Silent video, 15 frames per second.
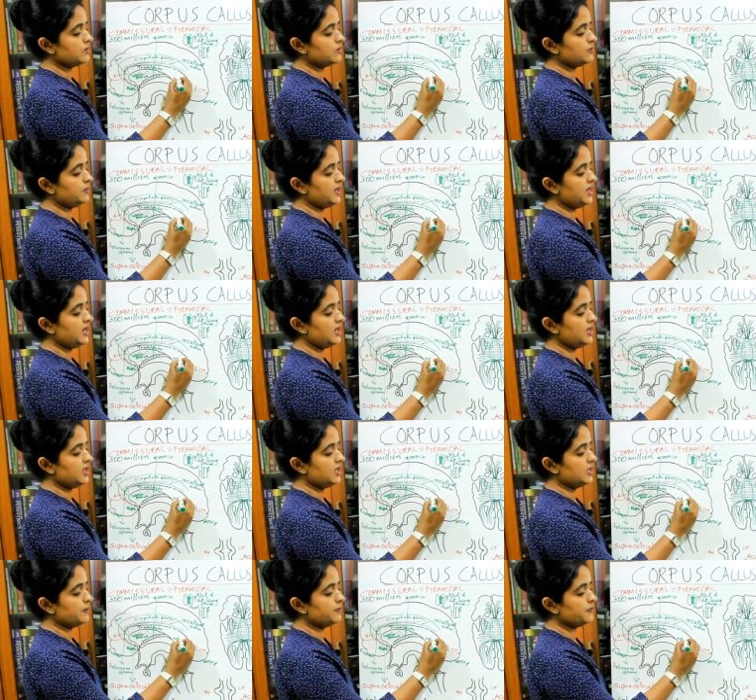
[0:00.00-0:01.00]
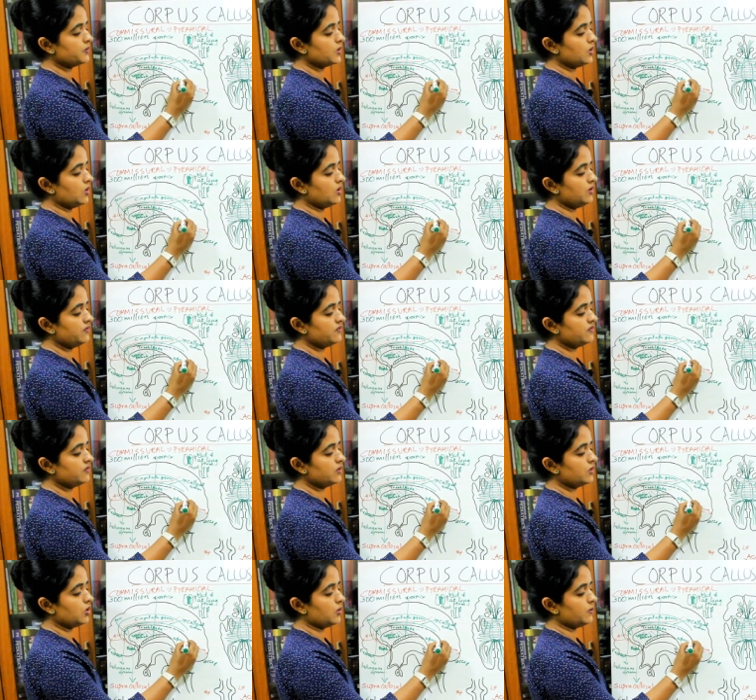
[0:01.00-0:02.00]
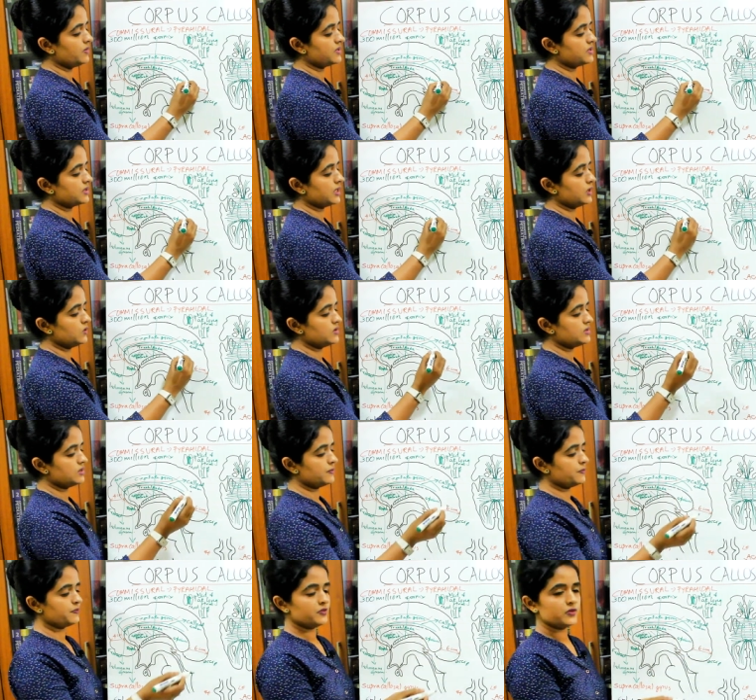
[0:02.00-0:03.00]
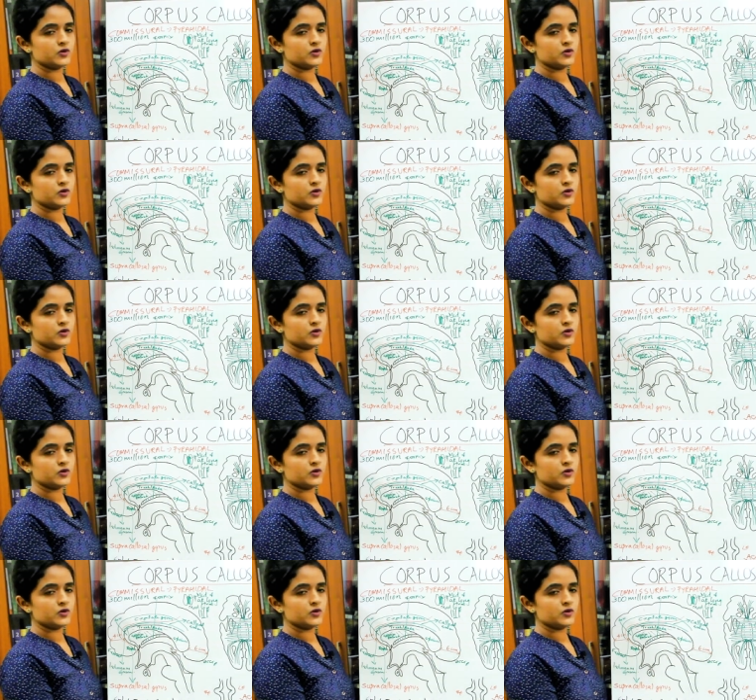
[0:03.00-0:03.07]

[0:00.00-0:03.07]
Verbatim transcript: splenium of corpus callosum.